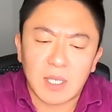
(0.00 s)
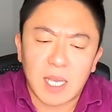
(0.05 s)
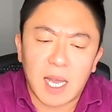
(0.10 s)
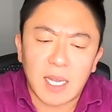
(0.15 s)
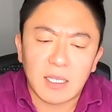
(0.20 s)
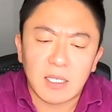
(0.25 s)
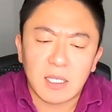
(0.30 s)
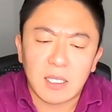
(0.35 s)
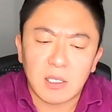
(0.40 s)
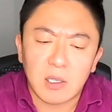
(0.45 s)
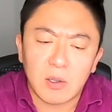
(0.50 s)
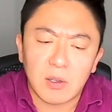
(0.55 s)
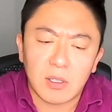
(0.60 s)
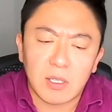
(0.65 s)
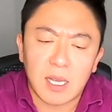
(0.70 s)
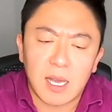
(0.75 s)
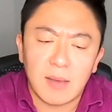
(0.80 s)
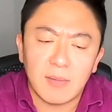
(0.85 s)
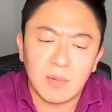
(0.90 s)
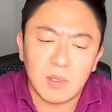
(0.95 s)
sinuses all
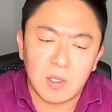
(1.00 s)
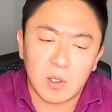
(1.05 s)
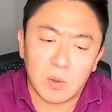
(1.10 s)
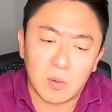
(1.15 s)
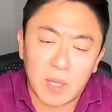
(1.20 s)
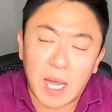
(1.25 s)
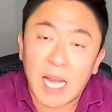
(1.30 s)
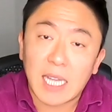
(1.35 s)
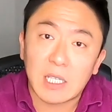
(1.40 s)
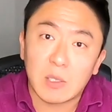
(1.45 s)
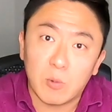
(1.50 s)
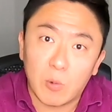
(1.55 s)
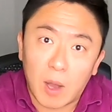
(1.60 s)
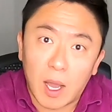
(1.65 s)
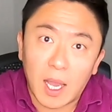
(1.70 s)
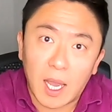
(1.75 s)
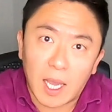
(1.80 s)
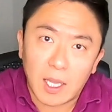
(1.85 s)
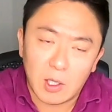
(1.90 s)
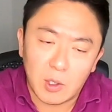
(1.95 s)
the time, so that's
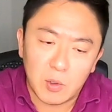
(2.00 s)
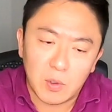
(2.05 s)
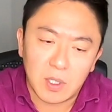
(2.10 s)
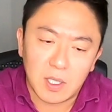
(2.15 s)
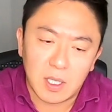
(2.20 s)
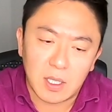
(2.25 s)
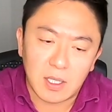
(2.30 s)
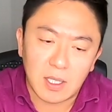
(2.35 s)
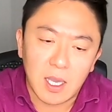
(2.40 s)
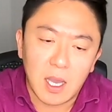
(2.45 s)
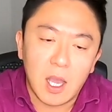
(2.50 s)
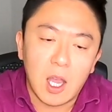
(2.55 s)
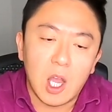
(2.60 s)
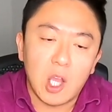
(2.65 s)
why I use this.